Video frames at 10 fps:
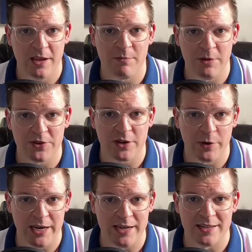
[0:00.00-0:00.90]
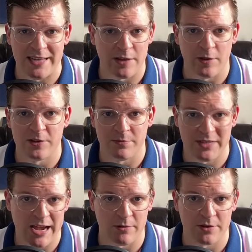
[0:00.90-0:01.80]
music, we need to download some
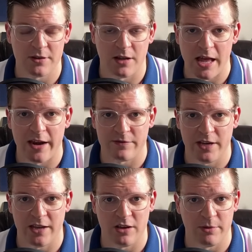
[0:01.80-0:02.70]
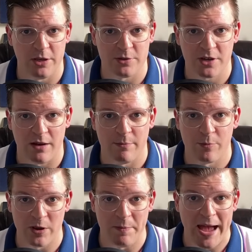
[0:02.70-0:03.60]
sounds. A lot of DAWs come
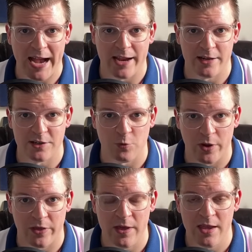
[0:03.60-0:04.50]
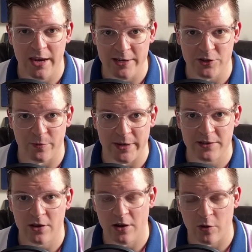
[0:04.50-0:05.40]
pre-packaged with
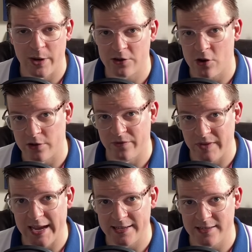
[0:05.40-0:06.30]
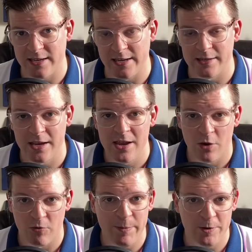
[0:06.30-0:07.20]
instruments, otherwise called VSTs.
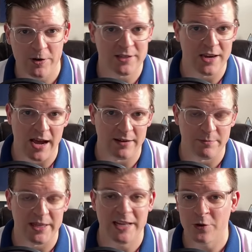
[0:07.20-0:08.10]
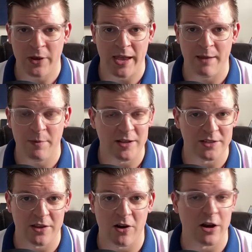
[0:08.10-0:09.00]
Reaper does not, but that's okay because
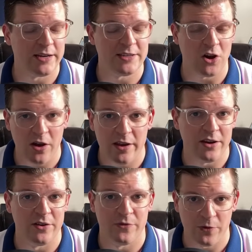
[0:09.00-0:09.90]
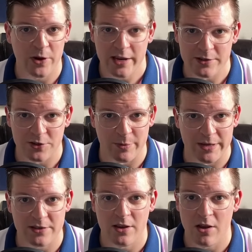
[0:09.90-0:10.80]
there are a ton of free
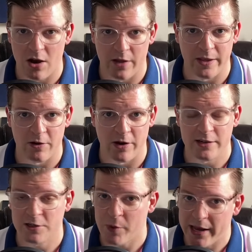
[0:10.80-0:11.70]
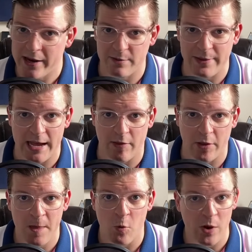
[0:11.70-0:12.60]
instruments on the internet just waiting to be
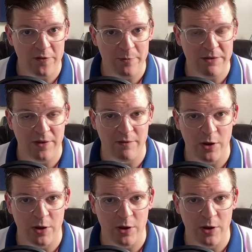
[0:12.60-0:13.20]
downloaded. One of my favorite